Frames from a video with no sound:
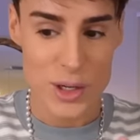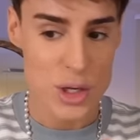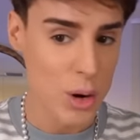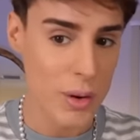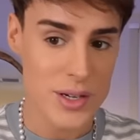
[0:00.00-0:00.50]

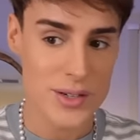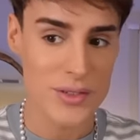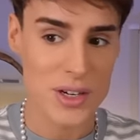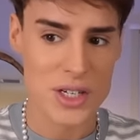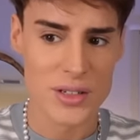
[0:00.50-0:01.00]
No
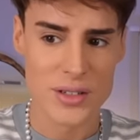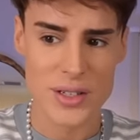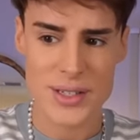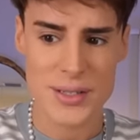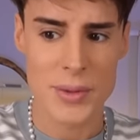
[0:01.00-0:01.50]

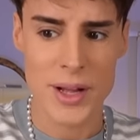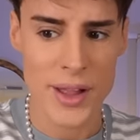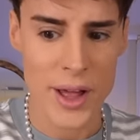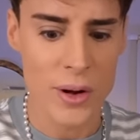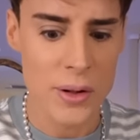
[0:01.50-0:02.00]
artificial smell
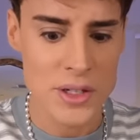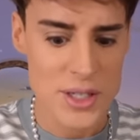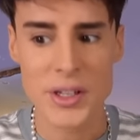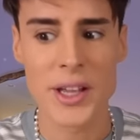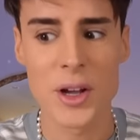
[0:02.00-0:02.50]
at all,
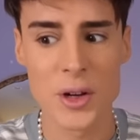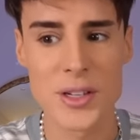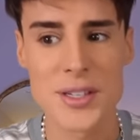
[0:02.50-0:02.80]
just like a good